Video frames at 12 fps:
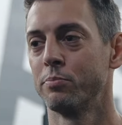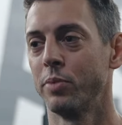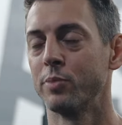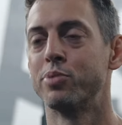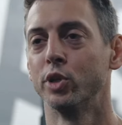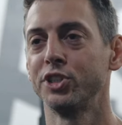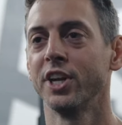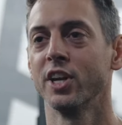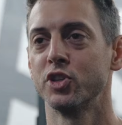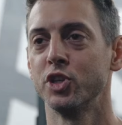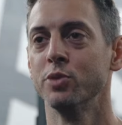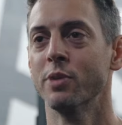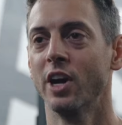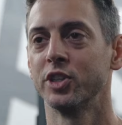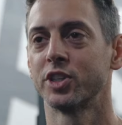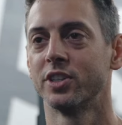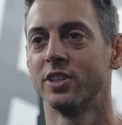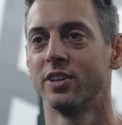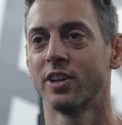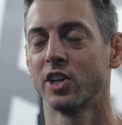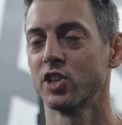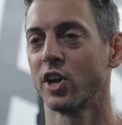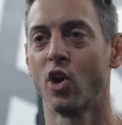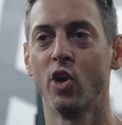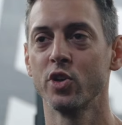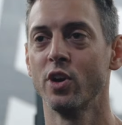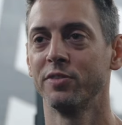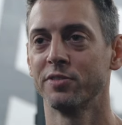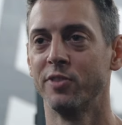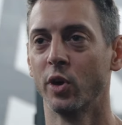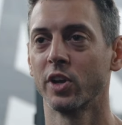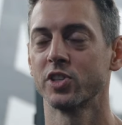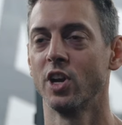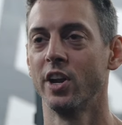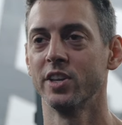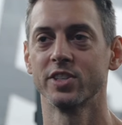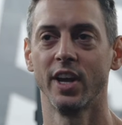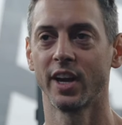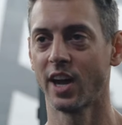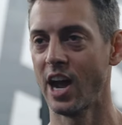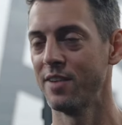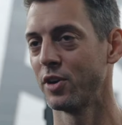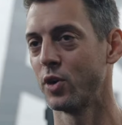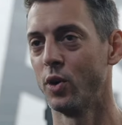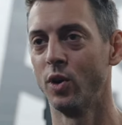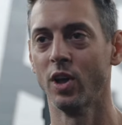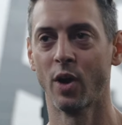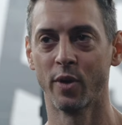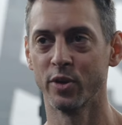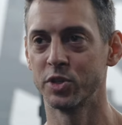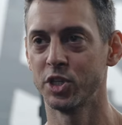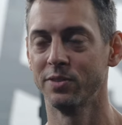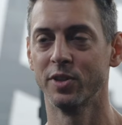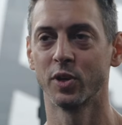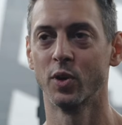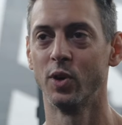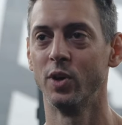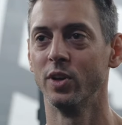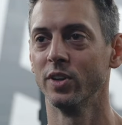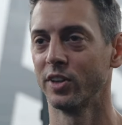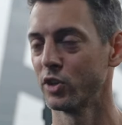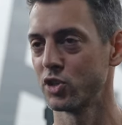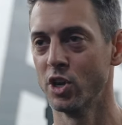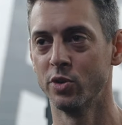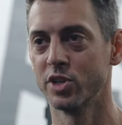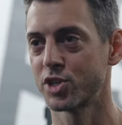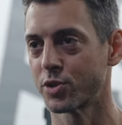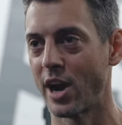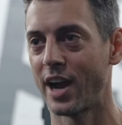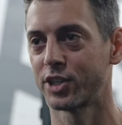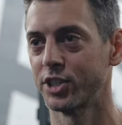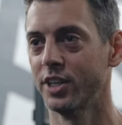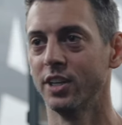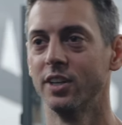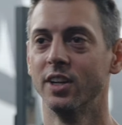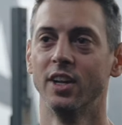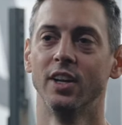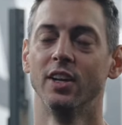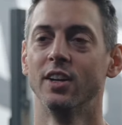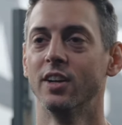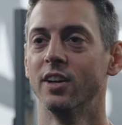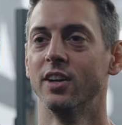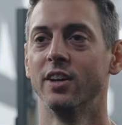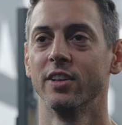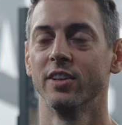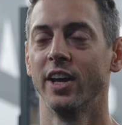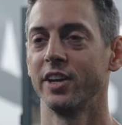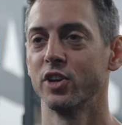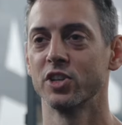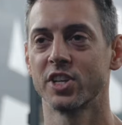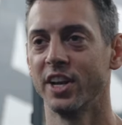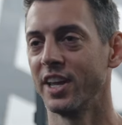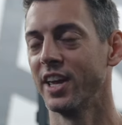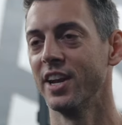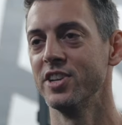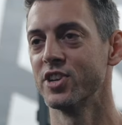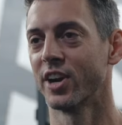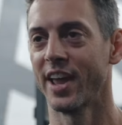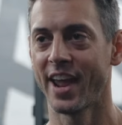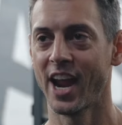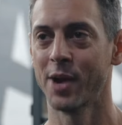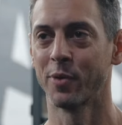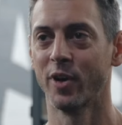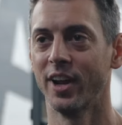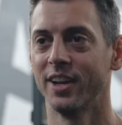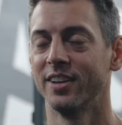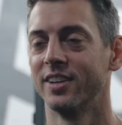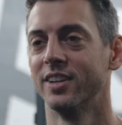like pushing it too much because like all you have to focus on is like I have a goal, I want to achieve the goal. Like there's no distraction. Like you're just gonna get in, you're gonna hammer it.